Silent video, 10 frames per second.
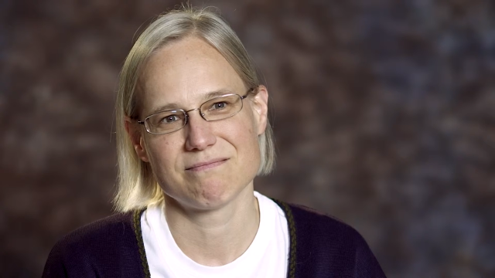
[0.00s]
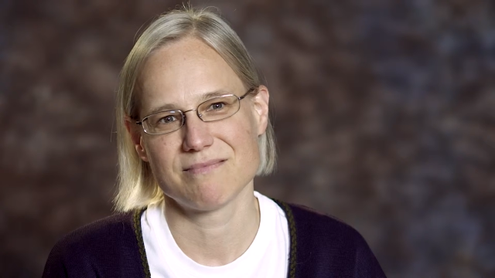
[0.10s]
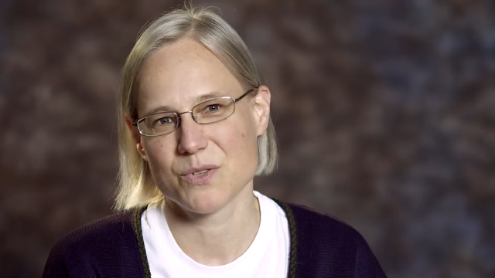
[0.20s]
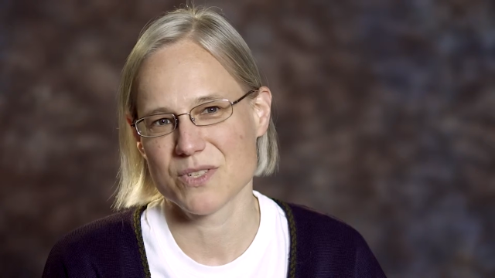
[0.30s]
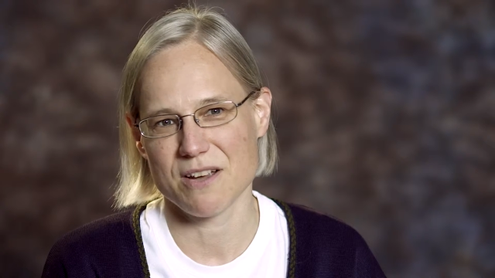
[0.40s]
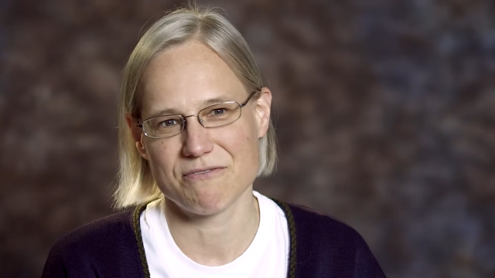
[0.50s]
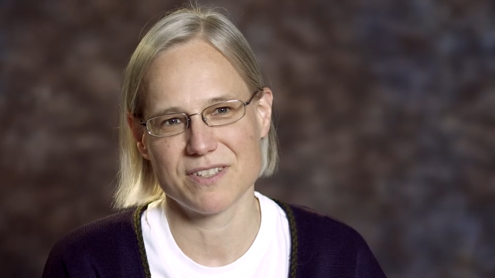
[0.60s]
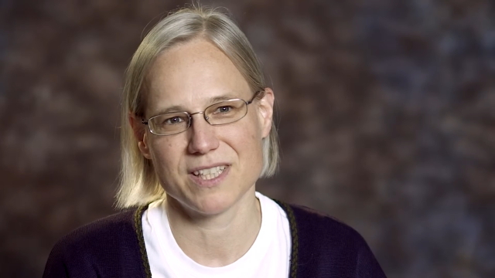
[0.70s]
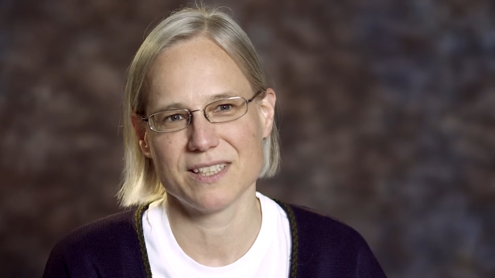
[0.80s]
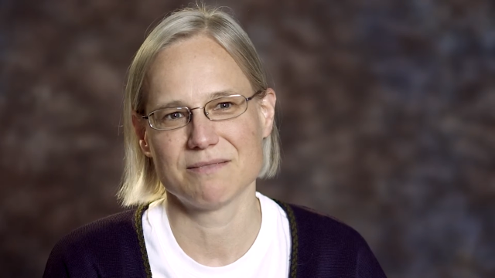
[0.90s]
no
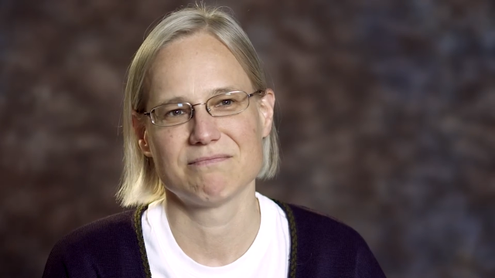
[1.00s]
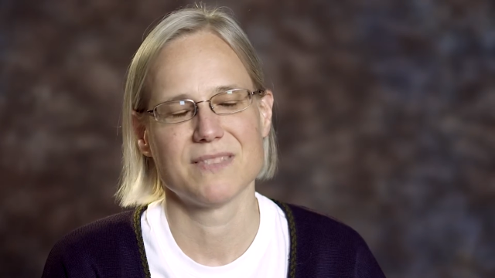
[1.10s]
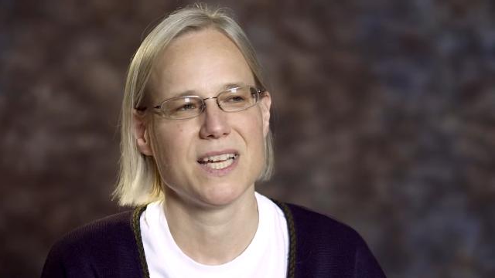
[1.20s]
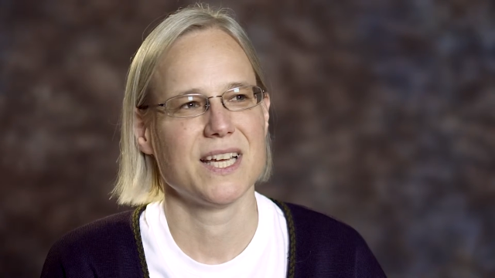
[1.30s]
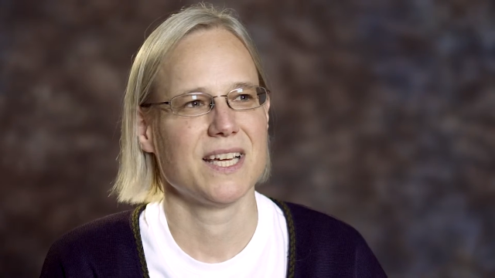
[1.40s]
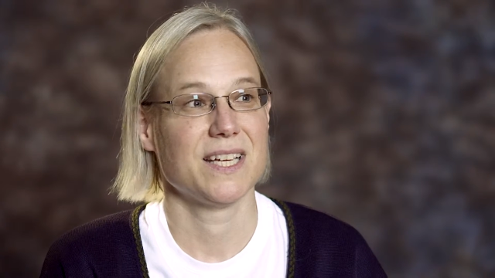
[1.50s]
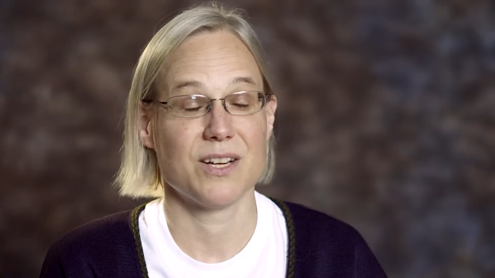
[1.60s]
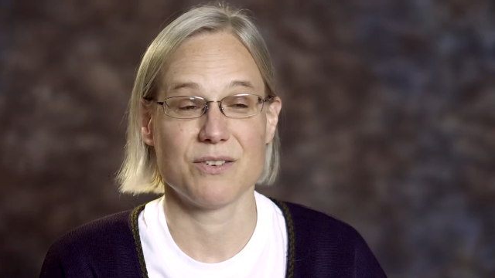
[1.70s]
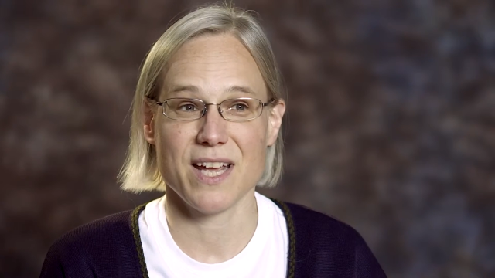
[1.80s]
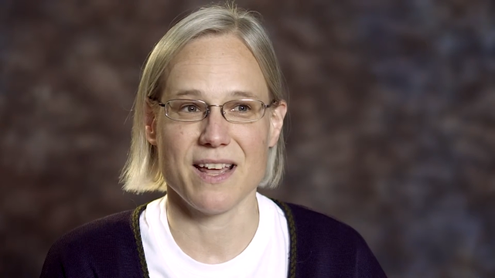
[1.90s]
suffering,
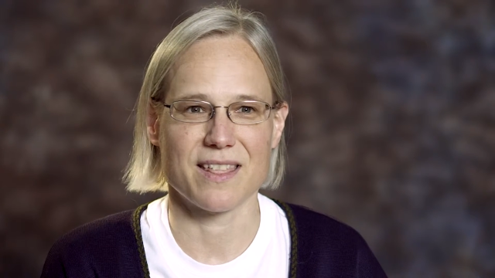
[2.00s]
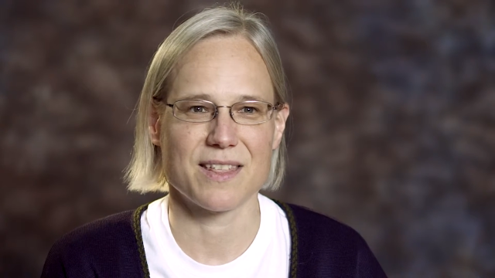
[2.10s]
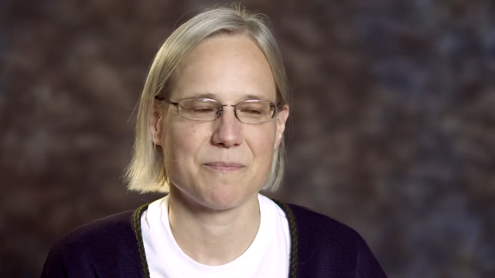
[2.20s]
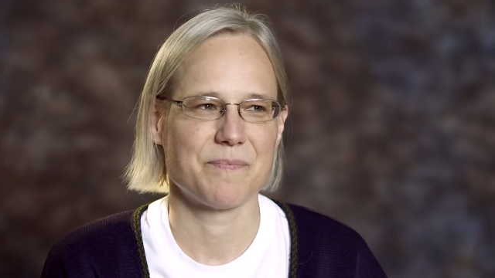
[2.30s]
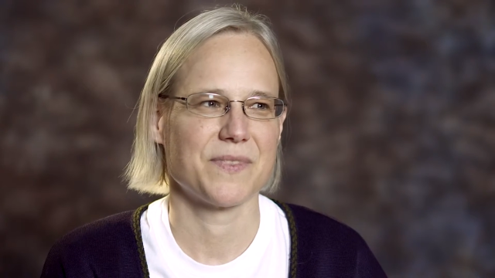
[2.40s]
no death.